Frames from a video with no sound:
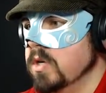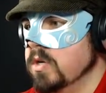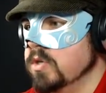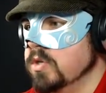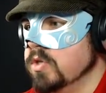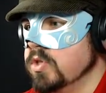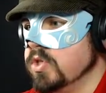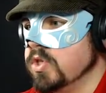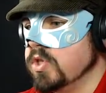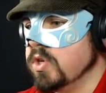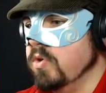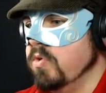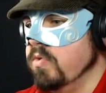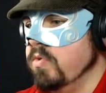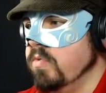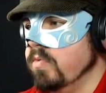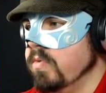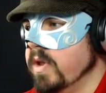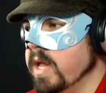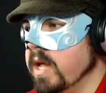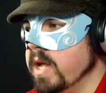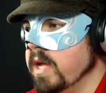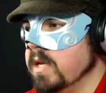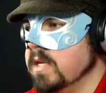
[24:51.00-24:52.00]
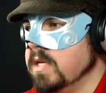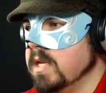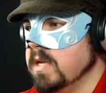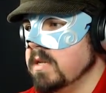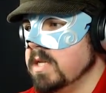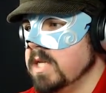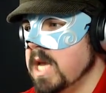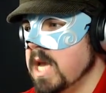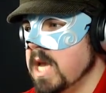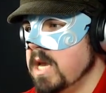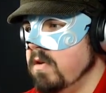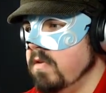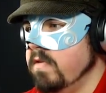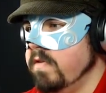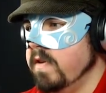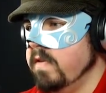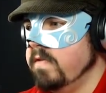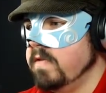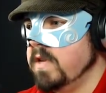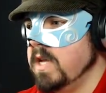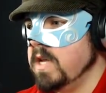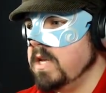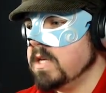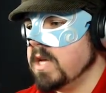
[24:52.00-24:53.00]
soon, is it 10 or
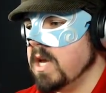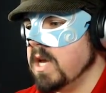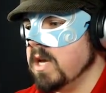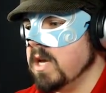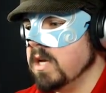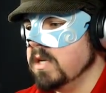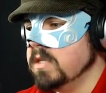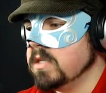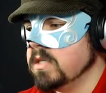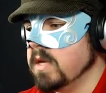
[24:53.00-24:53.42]
15 seconds?